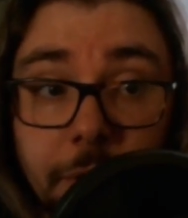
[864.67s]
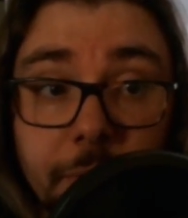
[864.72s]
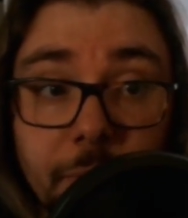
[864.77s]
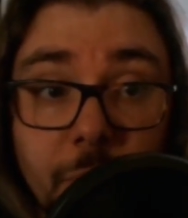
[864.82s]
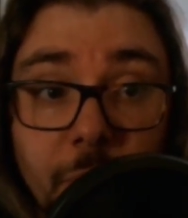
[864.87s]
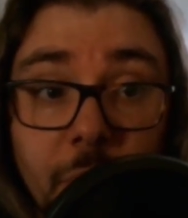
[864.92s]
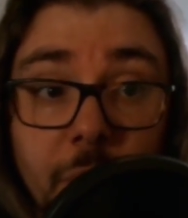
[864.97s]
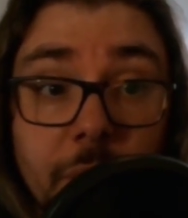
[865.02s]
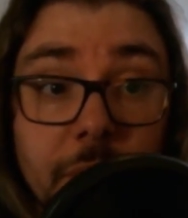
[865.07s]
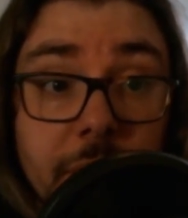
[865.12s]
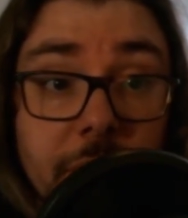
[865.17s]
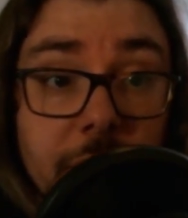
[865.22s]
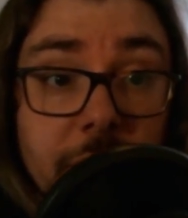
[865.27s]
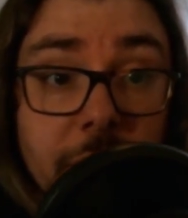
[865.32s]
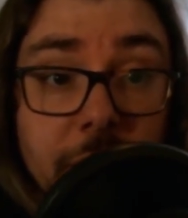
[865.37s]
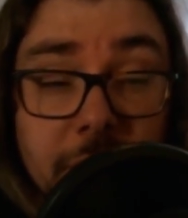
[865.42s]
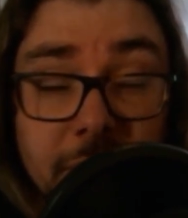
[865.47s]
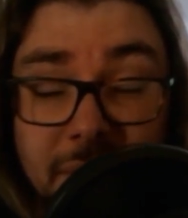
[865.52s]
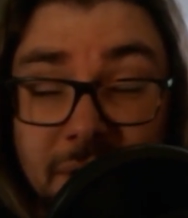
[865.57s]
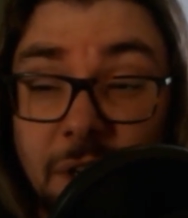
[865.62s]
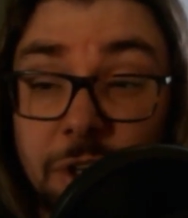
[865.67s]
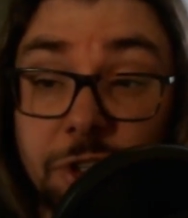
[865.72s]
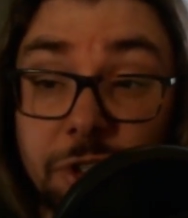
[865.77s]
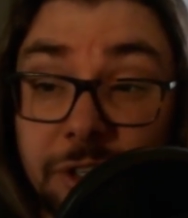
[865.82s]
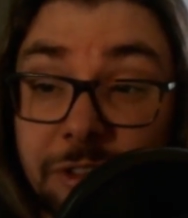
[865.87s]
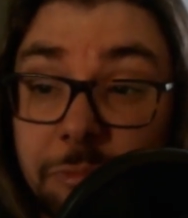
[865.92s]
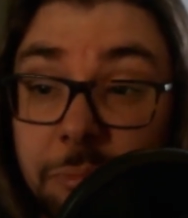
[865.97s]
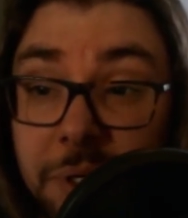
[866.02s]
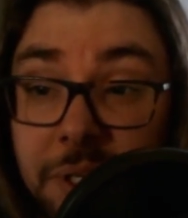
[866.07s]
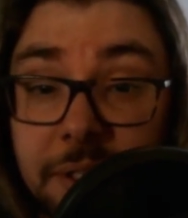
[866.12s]
throughout the discussion
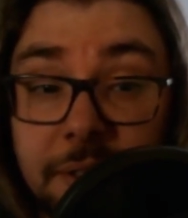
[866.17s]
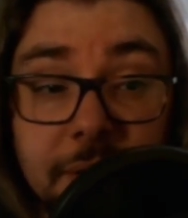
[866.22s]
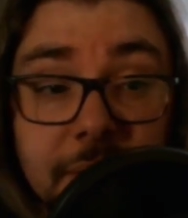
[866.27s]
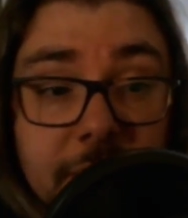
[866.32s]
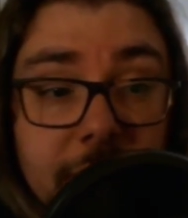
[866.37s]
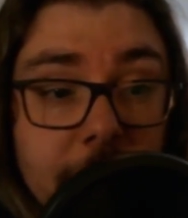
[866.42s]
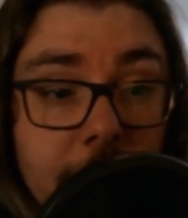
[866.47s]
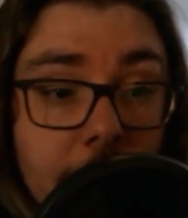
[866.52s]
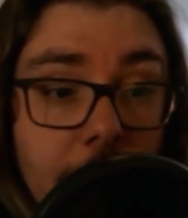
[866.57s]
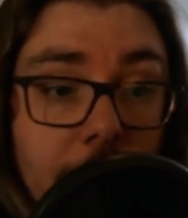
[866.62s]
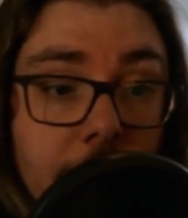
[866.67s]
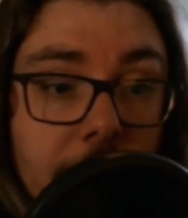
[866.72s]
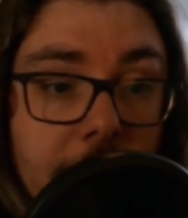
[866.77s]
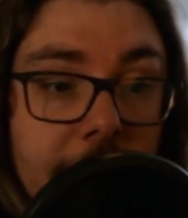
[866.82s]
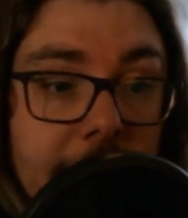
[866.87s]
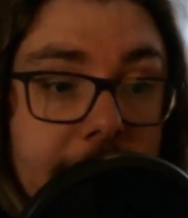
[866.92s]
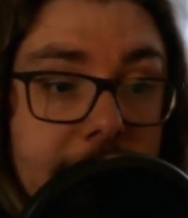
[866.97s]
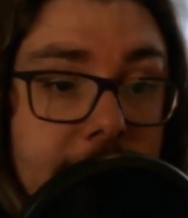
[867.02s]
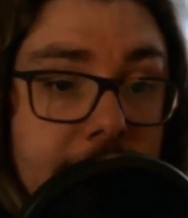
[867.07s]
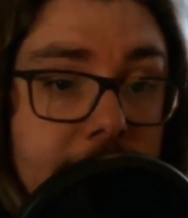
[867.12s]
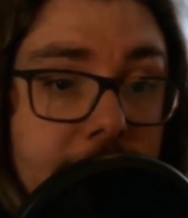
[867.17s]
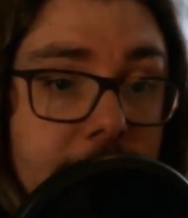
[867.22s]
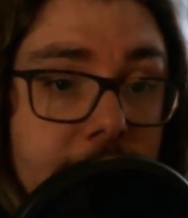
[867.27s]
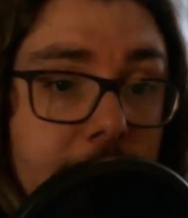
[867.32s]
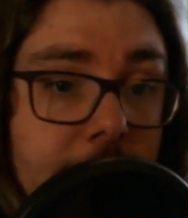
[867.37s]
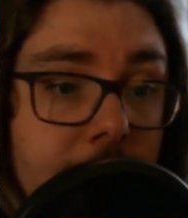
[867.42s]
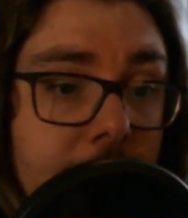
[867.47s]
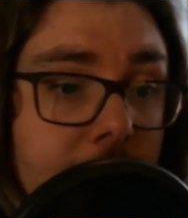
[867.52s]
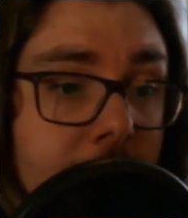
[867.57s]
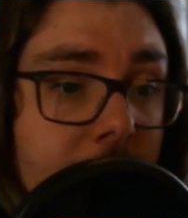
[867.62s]
of pieces in our class.
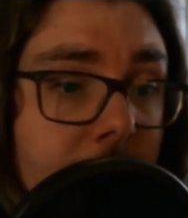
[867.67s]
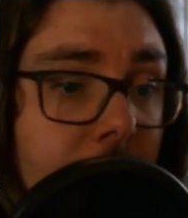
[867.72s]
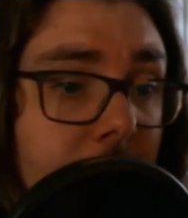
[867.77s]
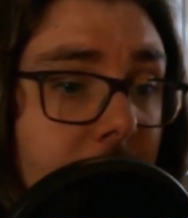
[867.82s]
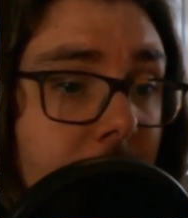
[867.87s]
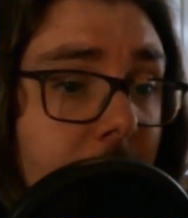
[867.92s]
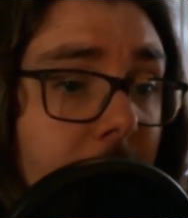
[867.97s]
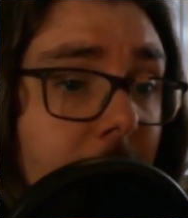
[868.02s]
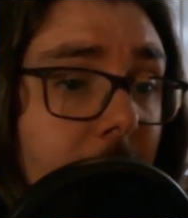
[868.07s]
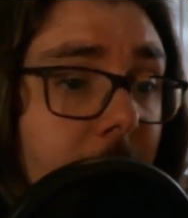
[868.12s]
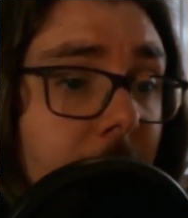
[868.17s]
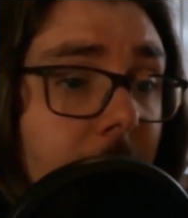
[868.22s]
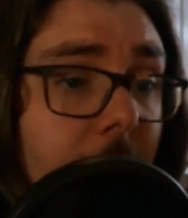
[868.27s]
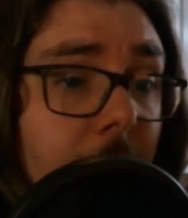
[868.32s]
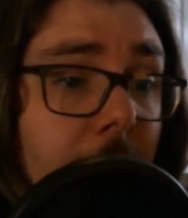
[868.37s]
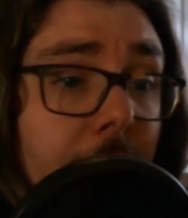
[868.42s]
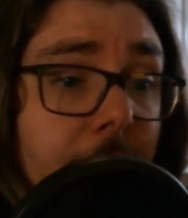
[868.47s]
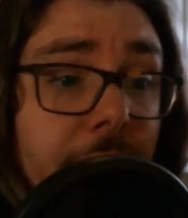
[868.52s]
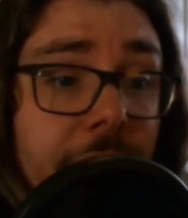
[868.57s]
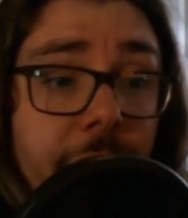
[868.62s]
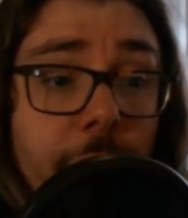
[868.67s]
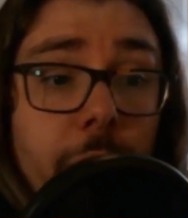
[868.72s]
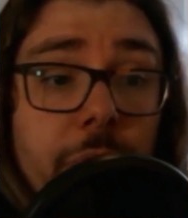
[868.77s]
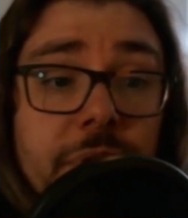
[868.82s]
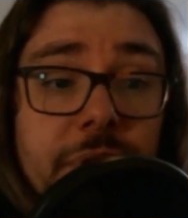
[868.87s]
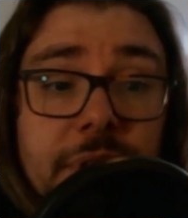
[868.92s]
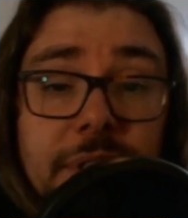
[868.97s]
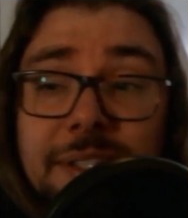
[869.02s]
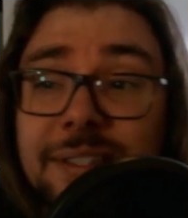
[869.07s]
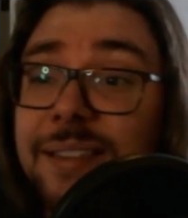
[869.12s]
The
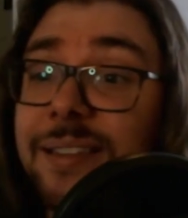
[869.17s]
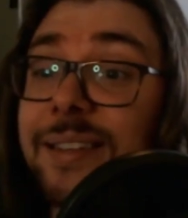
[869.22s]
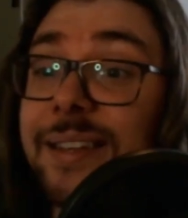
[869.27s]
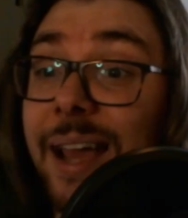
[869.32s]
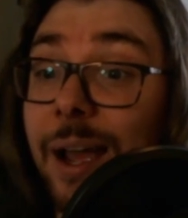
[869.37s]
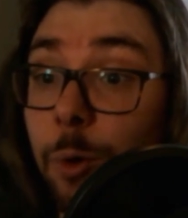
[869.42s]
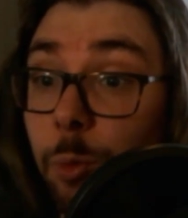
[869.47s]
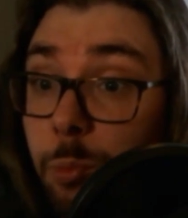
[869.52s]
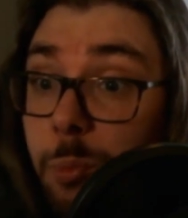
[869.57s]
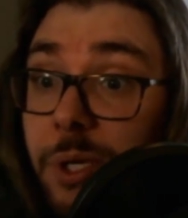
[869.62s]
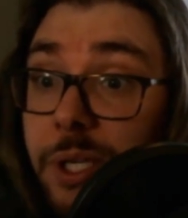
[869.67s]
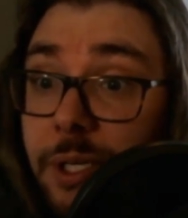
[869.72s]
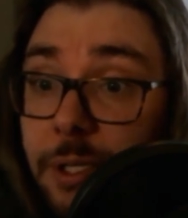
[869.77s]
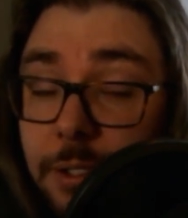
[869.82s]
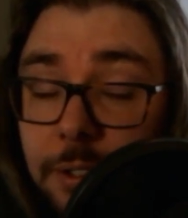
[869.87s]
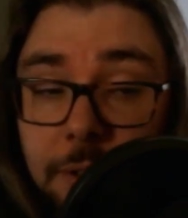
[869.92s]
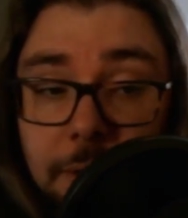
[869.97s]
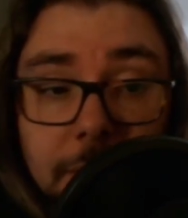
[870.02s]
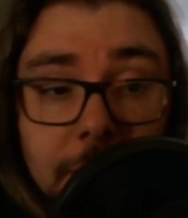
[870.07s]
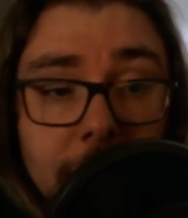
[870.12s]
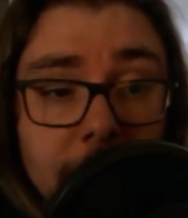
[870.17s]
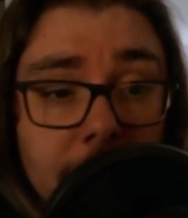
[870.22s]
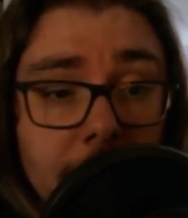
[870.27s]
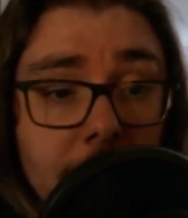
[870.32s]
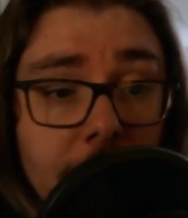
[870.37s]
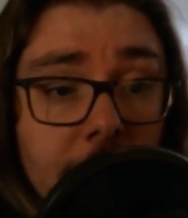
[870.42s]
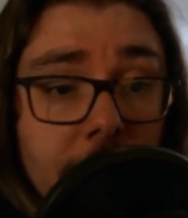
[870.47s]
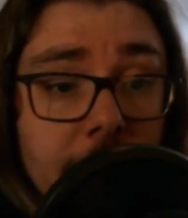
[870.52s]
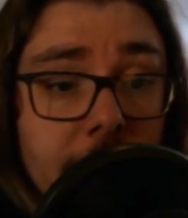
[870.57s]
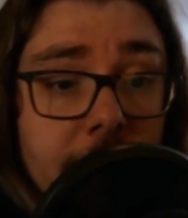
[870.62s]
first is the downbeat.
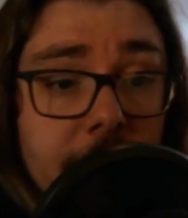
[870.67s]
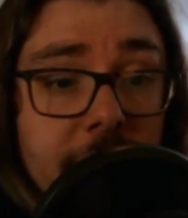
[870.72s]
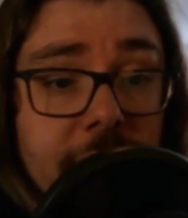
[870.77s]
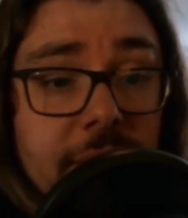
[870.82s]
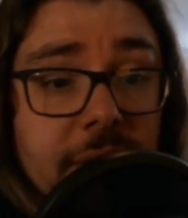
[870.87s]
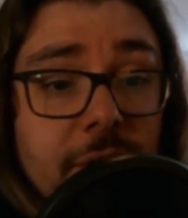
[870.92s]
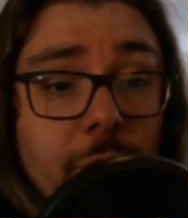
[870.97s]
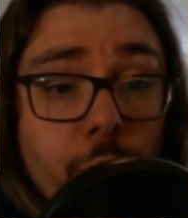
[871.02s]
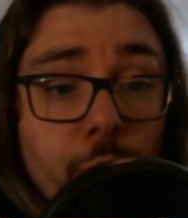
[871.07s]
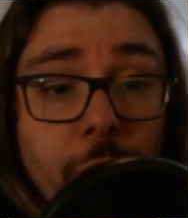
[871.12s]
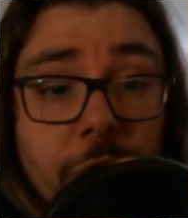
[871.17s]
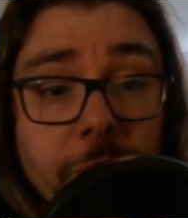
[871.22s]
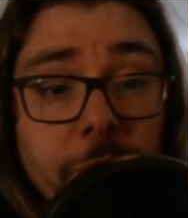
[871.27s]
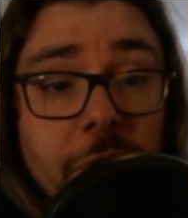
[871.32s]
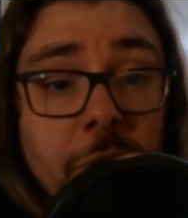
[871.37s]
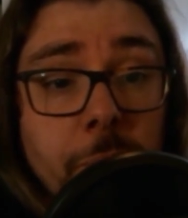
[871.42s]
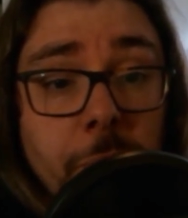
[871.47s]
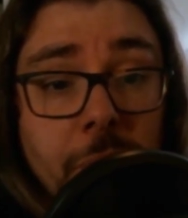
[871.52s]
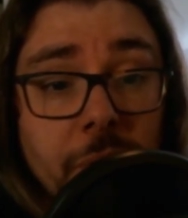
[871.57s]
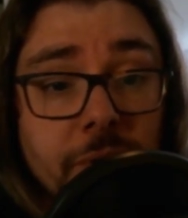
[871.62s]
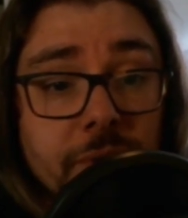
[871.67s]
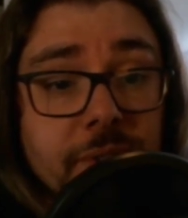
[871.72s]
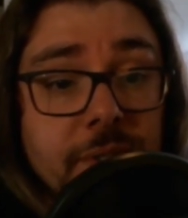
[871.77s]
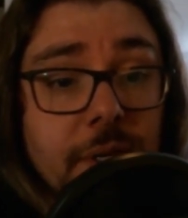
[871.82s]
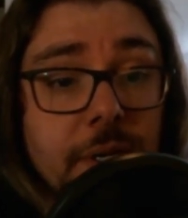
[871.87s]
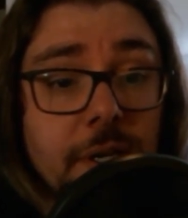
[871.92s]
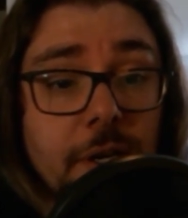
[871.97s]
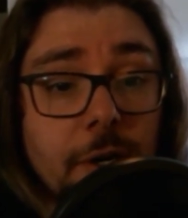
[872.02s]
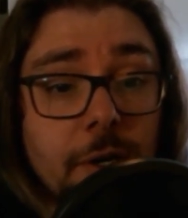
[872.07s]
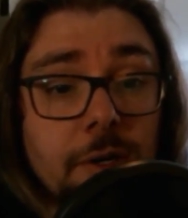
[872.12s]
This is the rhythmic pulse
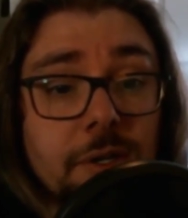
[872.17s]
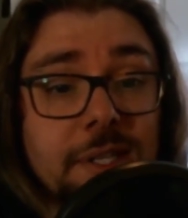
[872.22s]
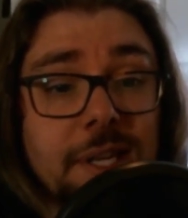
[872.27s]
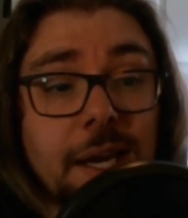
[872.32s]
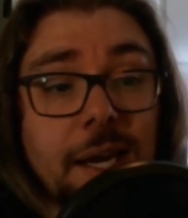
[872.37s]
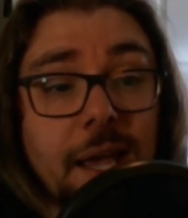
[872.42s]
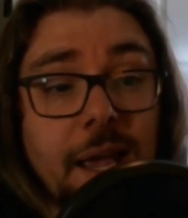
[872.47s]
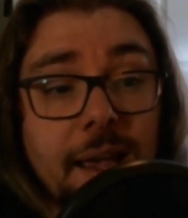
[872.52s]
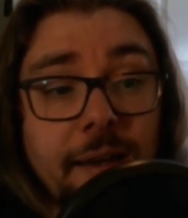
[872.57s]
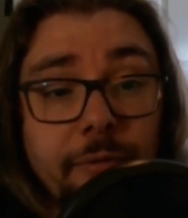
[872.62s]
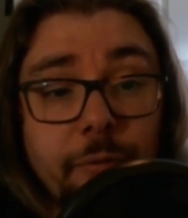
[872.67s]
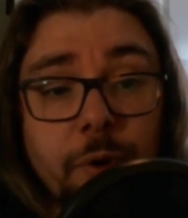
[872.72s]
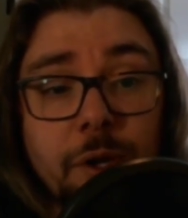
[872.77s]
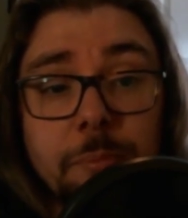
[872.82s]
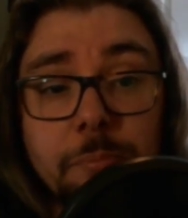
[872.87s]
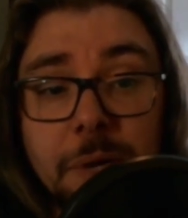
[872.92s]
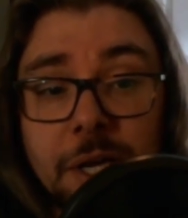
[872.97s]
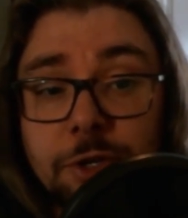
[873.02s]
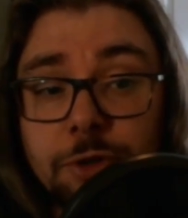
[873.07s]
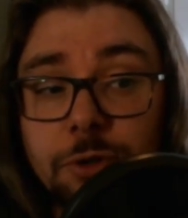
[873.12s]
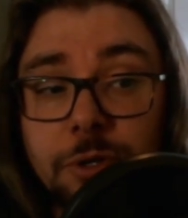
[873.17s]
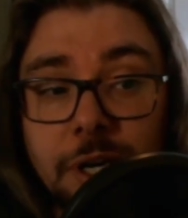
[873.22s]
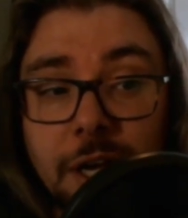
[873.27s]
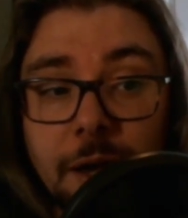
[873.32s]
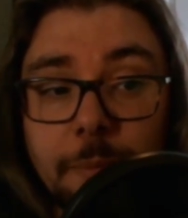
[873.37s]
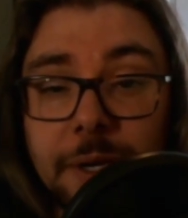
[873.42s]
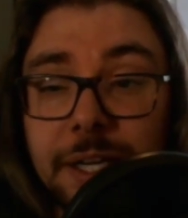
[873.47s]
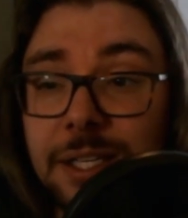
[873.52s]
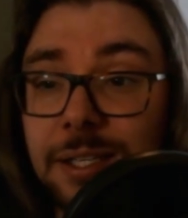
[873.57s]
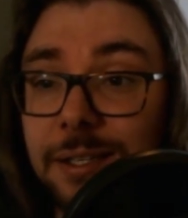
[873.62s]
that occurs at every
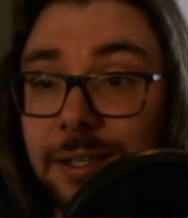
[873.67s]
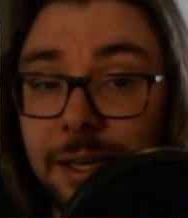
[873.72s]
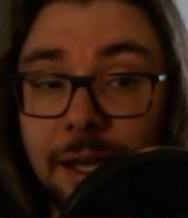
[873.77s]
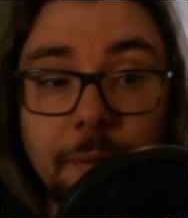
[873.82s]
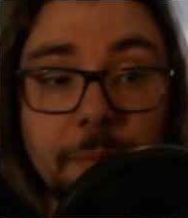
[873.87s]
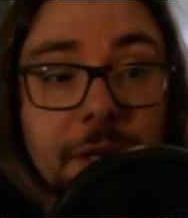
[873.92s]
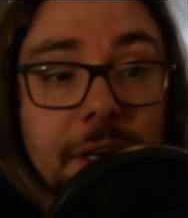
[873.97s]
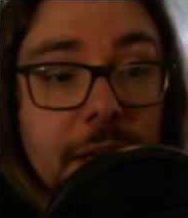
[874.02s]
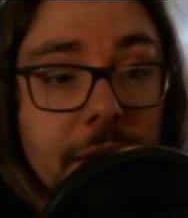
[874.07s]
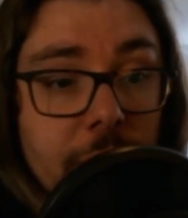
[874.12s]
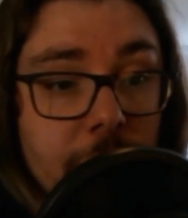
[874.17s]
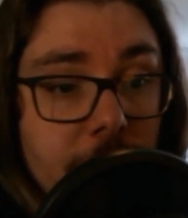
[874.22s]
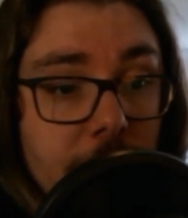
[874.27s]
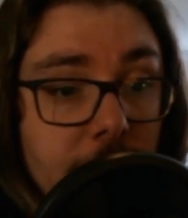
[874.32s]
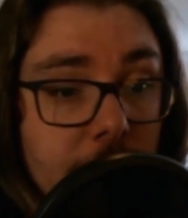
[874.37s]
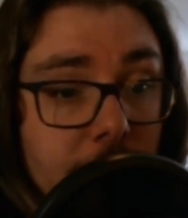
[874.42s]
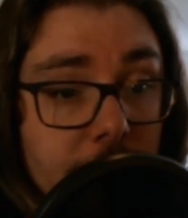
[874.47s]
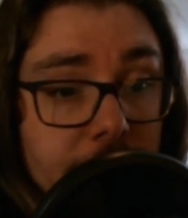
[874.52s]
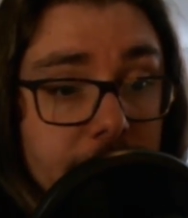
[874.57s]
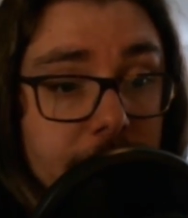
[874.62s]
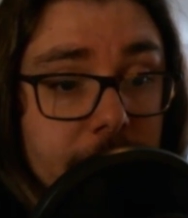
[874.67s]
metronomic denomination.